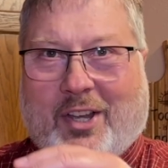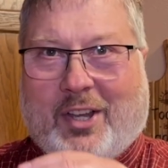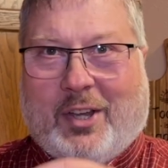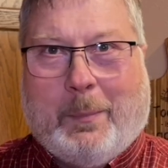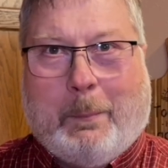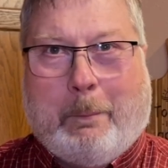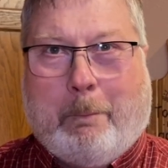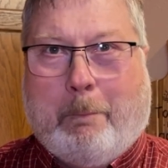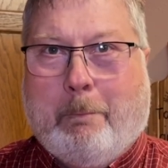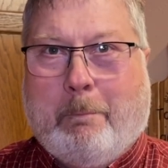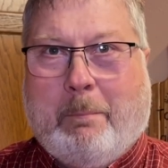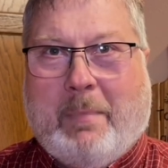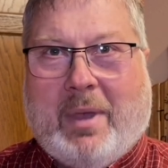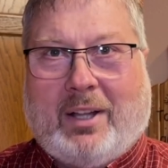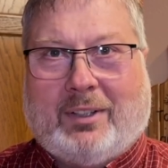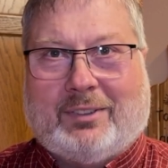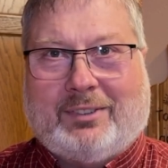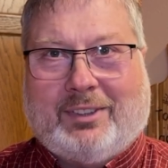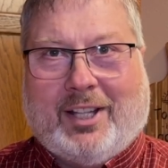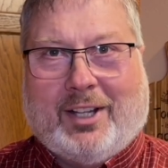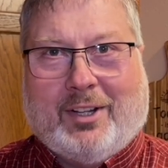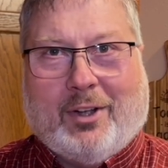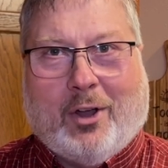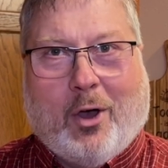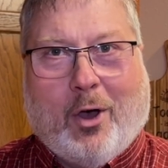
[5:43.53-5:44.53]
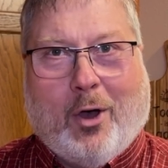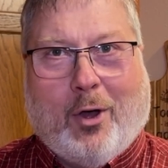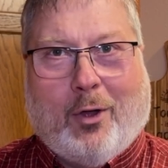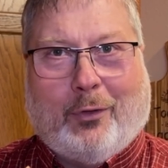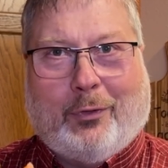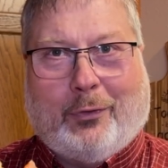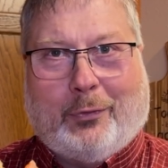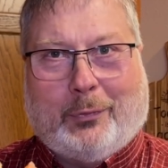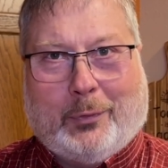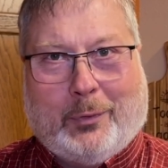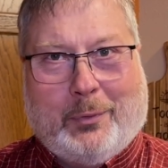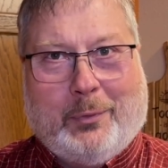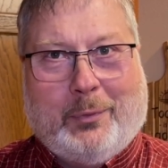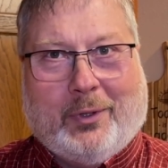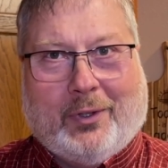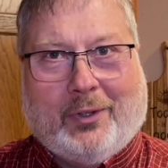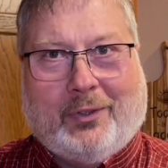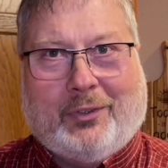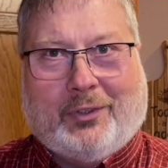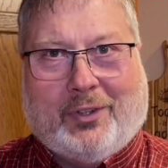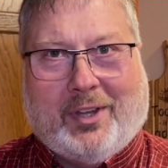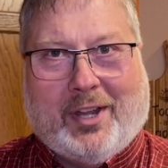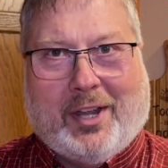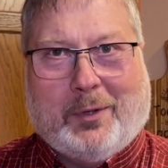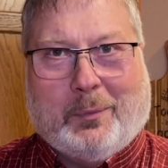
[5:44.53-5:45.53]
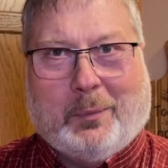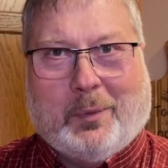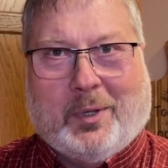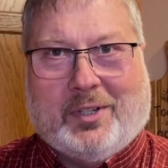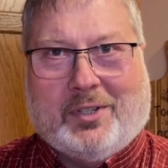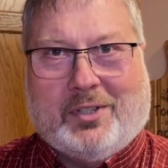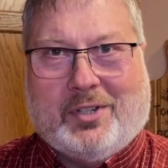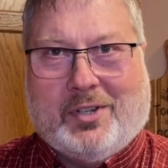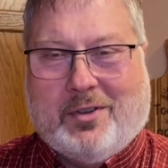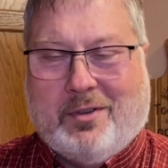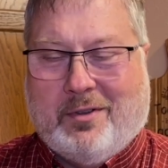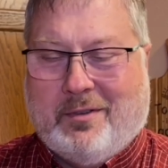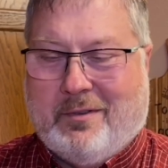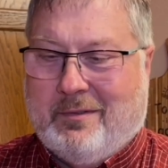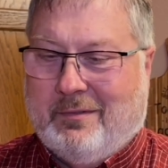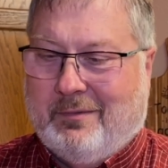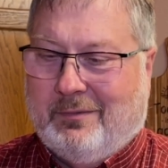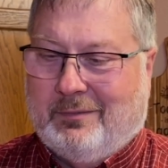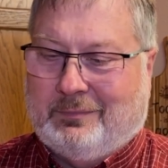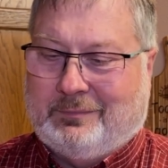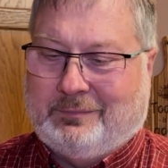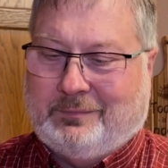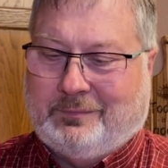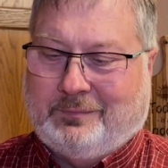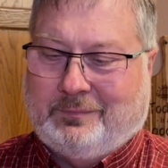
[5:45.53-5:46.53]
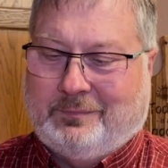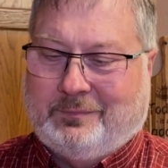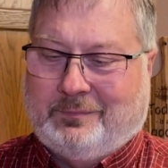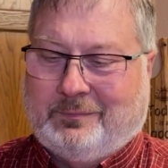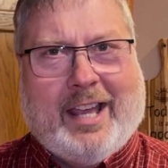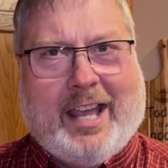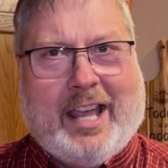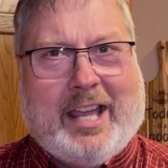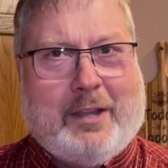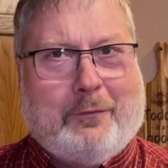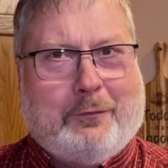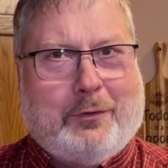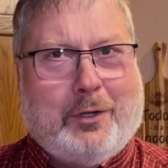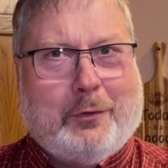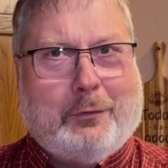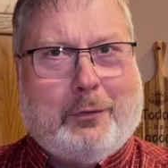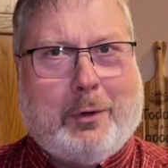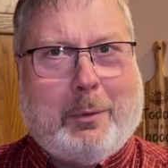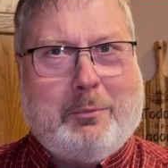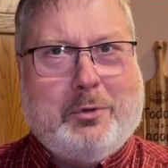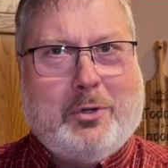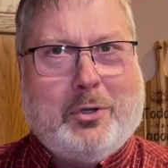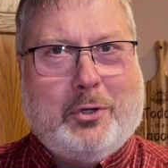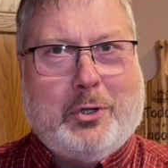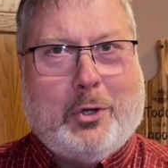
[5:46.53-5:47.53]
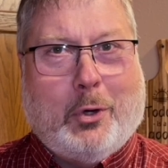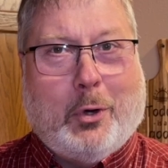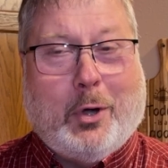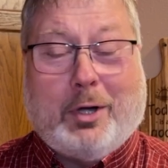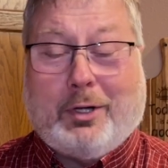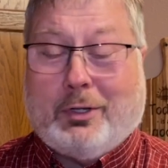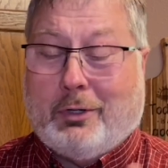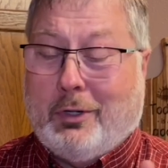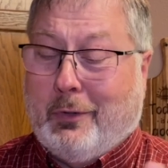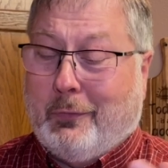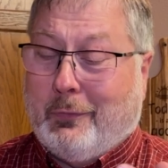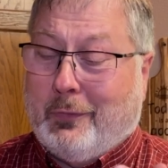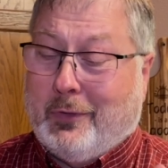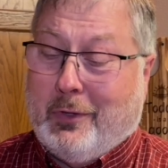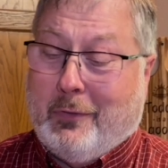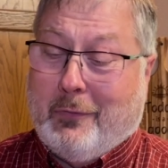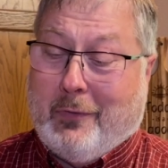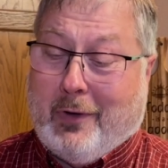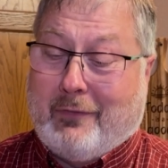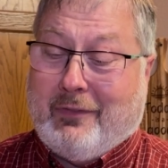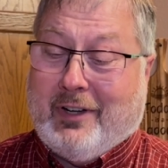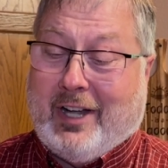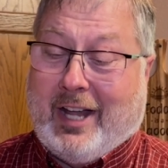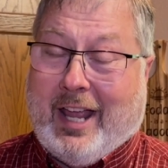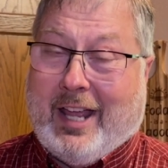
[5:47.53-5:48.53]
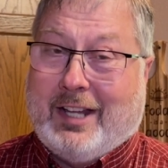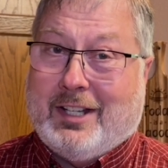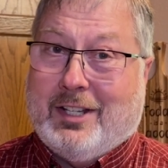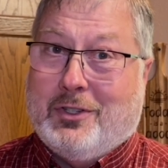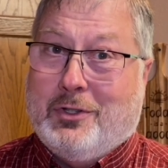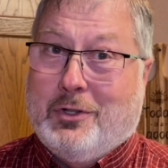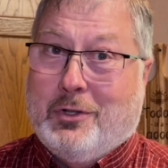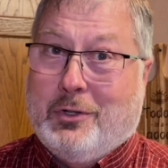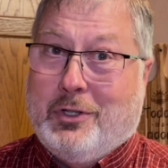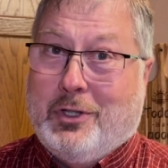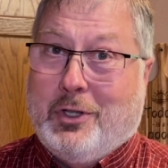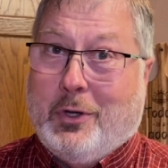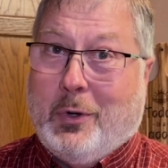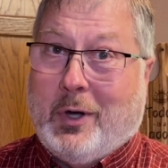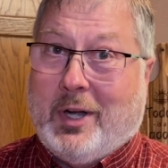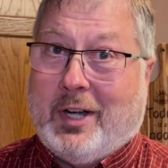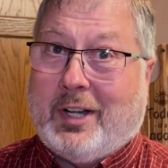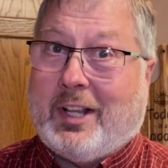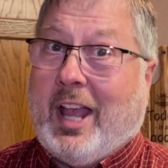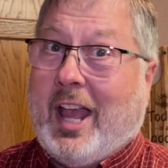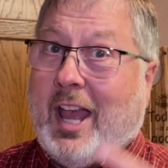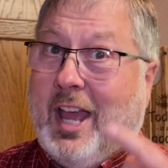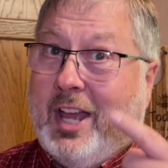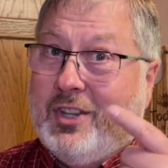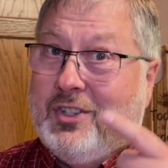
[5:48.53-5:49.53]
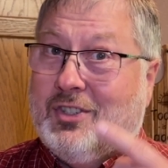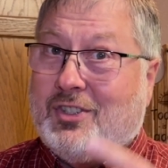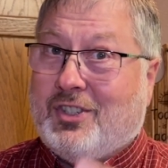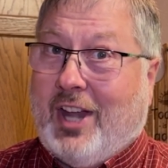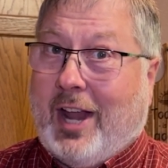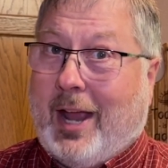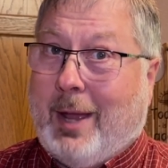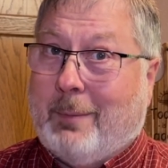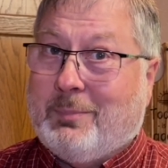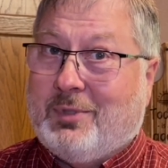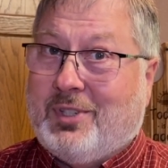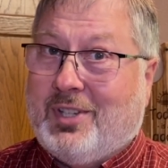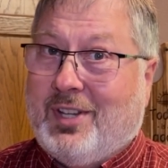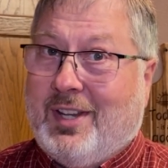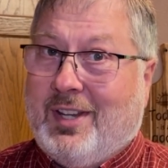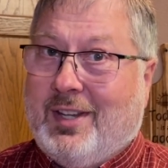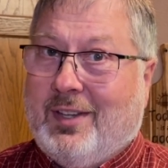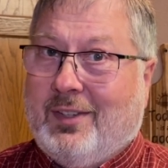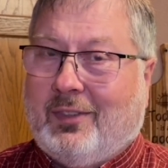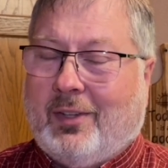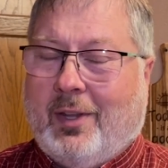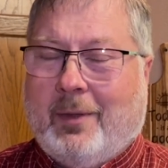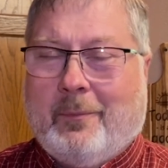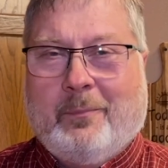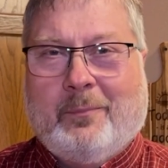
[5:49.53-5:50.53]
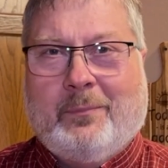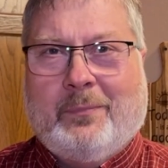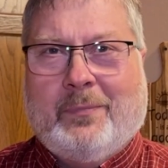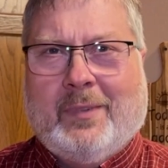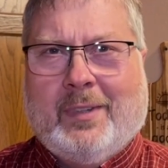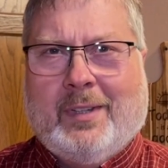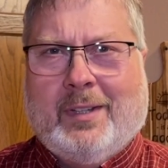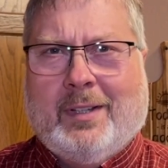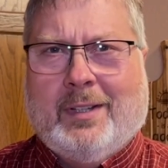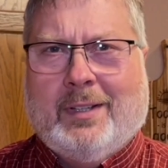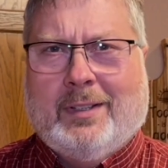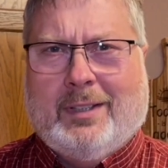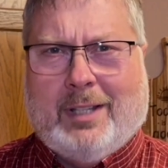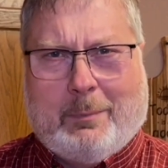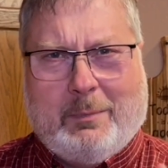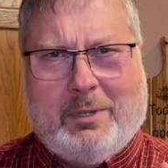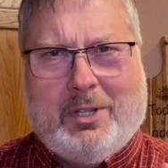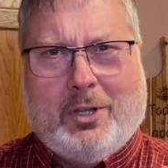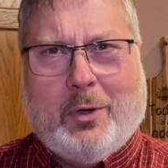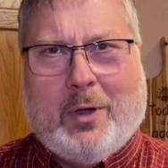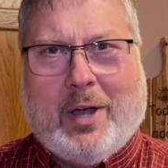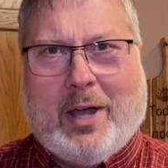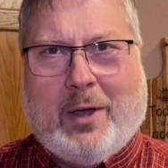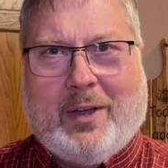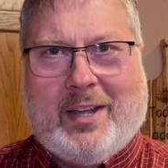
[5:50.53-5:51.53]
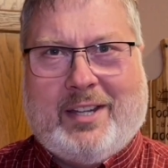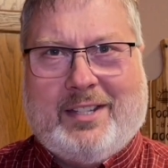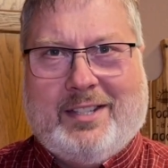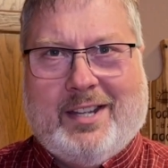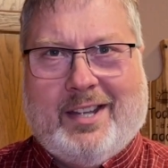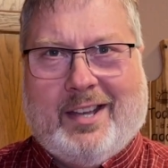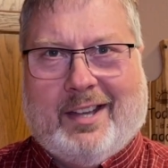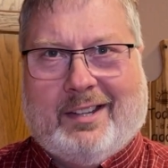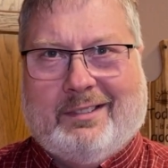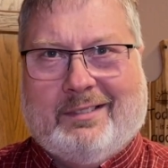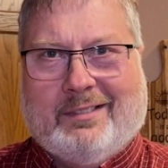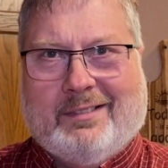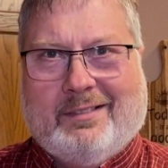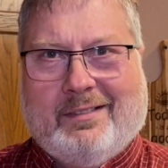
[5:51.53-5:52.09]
melting all through this sandwich. Hey, if you're from New York or if you've ever had a New York chopped cheese, let me know how I did.